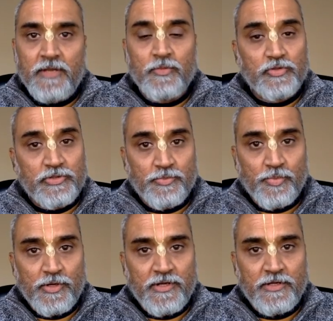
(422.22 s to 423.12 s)
and most
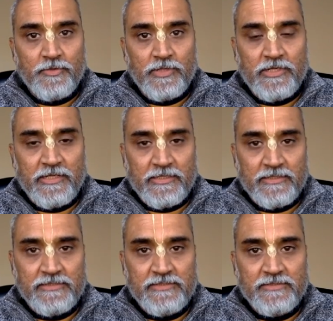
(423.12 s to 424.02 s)
important one
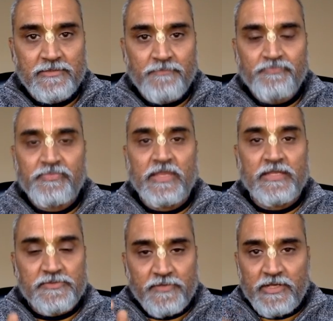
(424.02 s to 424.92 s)
is,
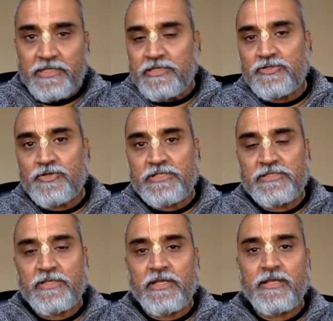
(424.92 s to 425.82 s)
it's very
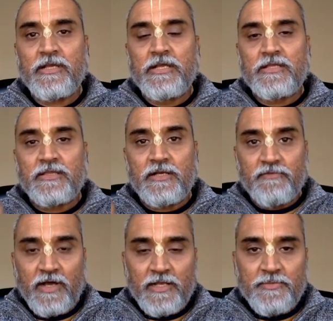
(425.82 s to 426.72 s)
interesting that
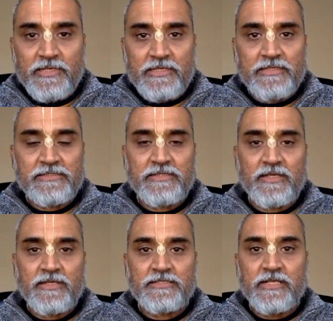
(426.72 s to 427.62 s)
Valmiki
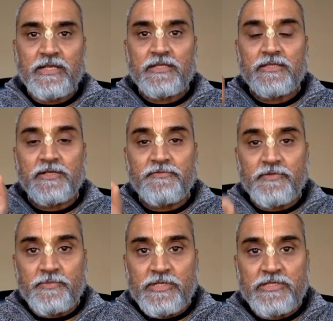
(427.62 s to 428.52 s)
says that
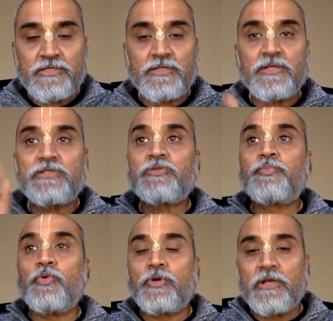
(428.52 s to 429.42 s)
Vibhishana
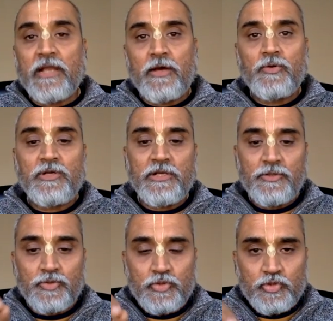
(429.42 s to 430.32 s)
spoke loudly
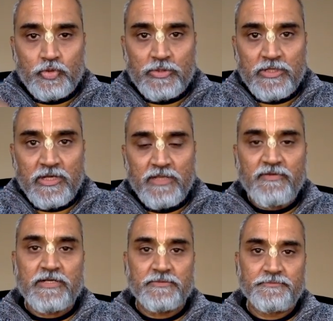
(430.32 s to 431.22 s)
to
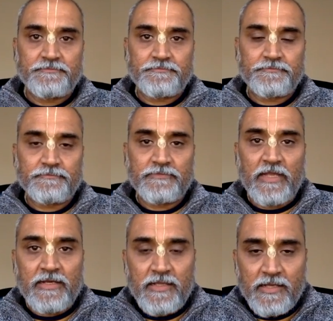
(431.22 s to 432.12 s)
Sugriva
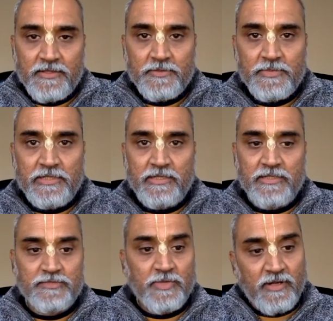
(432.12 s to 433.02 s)
and the other
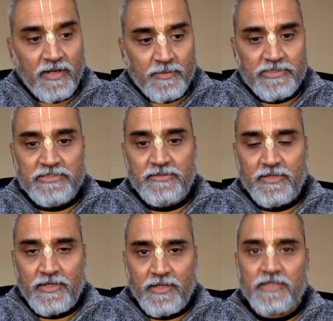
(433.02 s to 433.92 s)
monkeys when
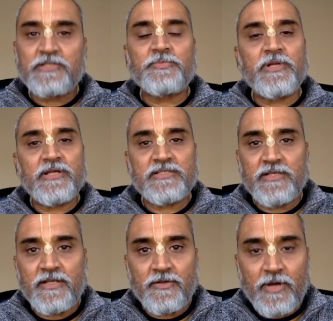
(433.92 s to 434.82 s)
Ramachandra and Lakshmana are
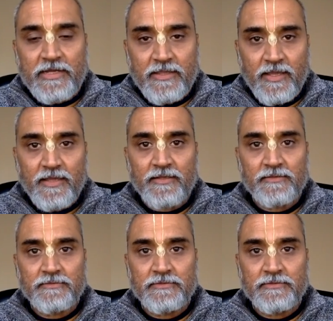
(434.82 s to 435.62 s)
sitting right there.